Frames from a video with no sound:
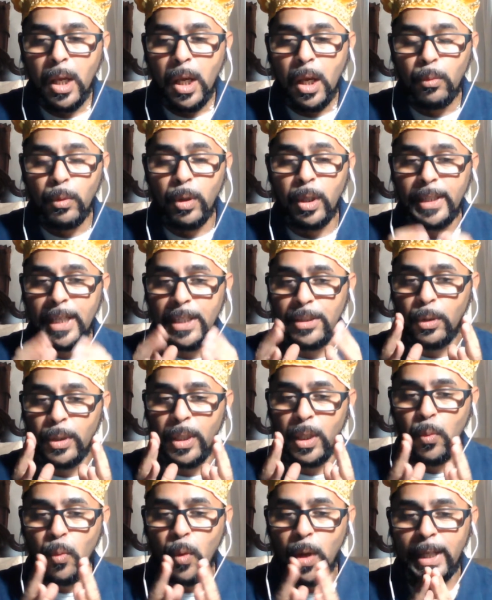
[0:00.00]
Well, there's
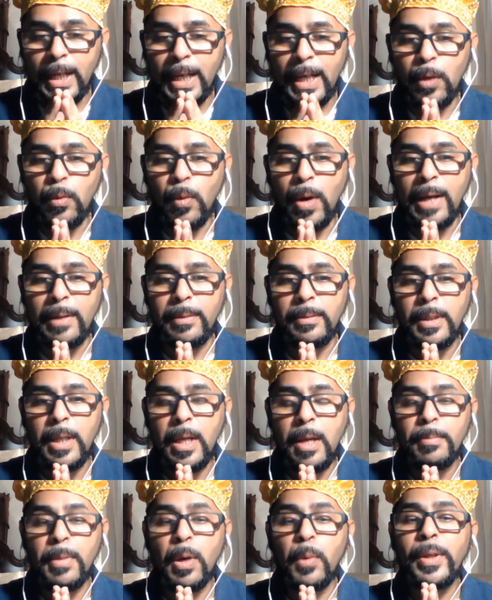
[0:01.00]
only one Elegua,
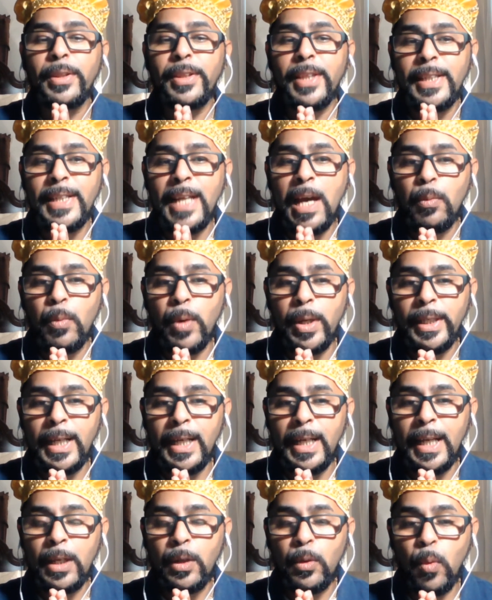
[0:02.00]
but within that one
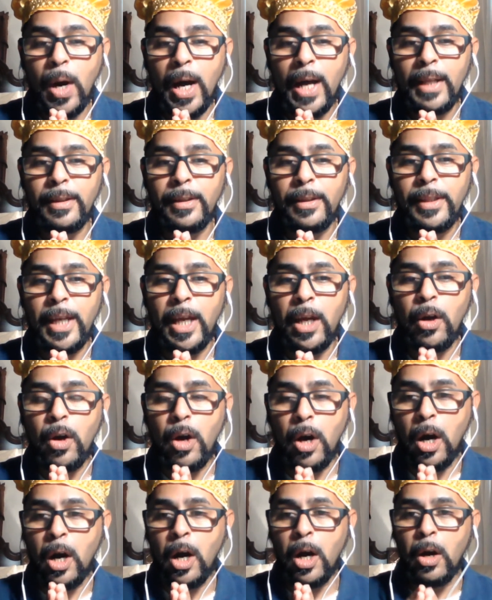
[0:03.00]
Elegua, there
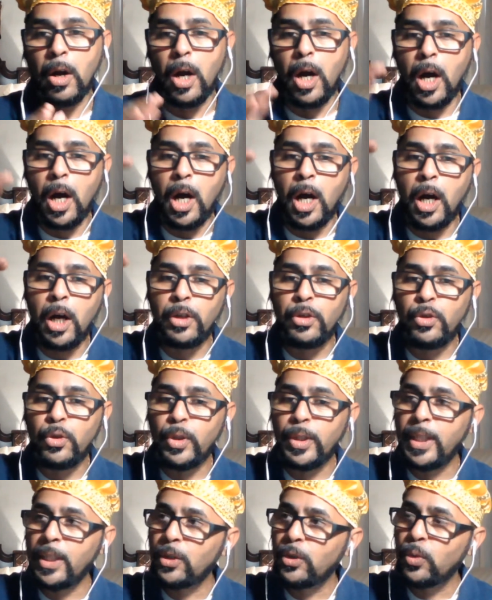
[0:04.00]
are
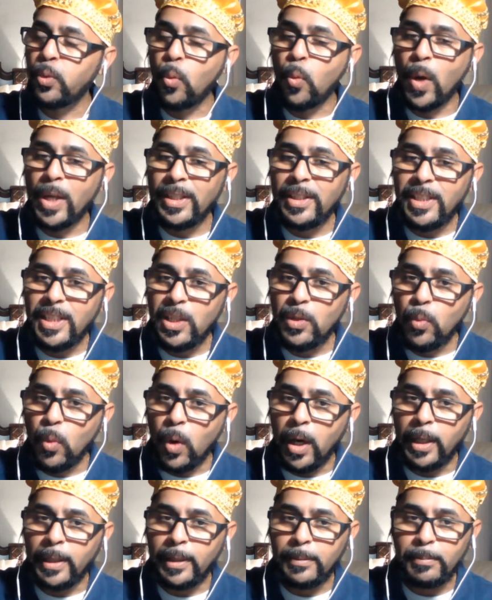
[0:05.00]

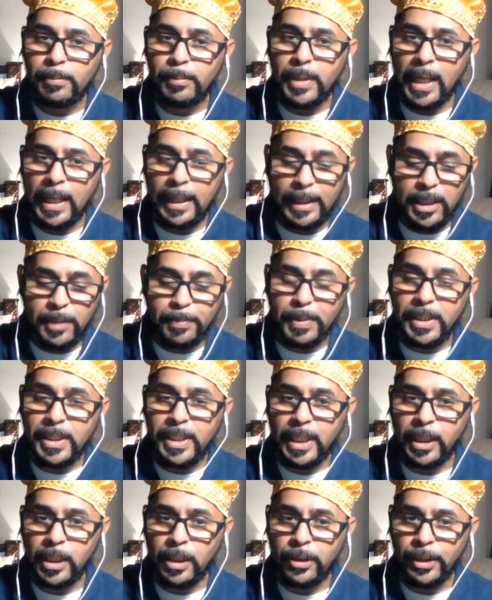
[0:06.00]
121, in this
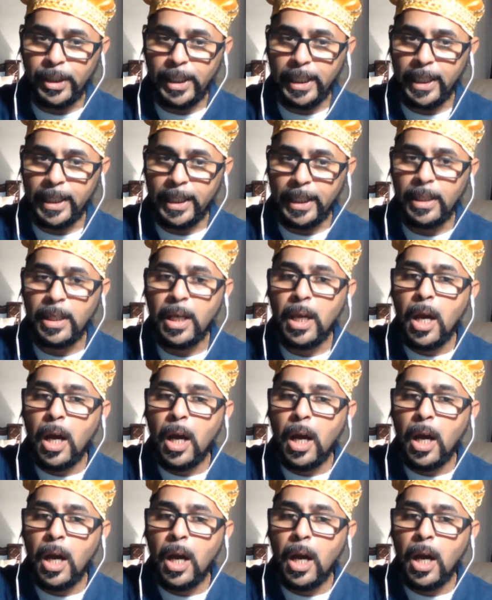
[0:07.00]
particular deity,